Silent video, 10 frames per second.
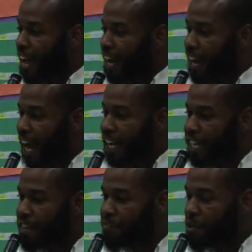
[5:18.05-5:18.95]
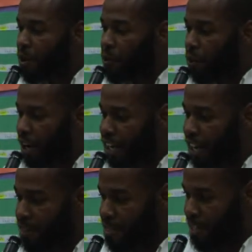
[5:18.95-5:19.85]
And I leave you with one
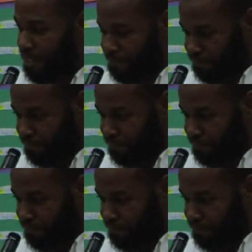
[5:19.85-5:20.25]
other thing.